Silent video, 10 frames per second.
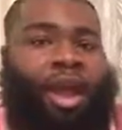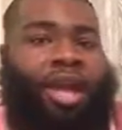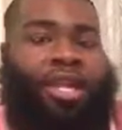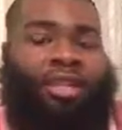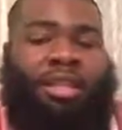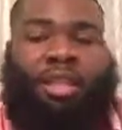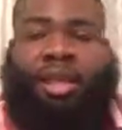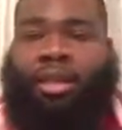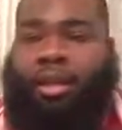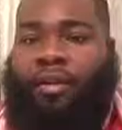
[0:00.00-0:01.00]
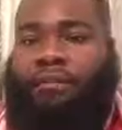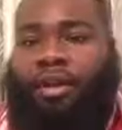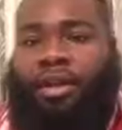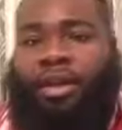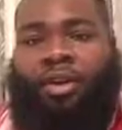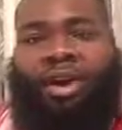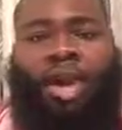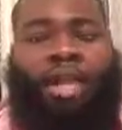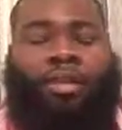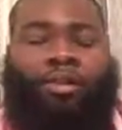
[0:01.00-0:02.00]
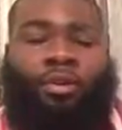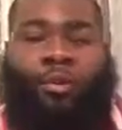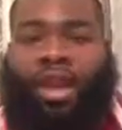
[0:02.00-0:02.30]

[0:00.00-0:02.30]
It deleted our video. He had to go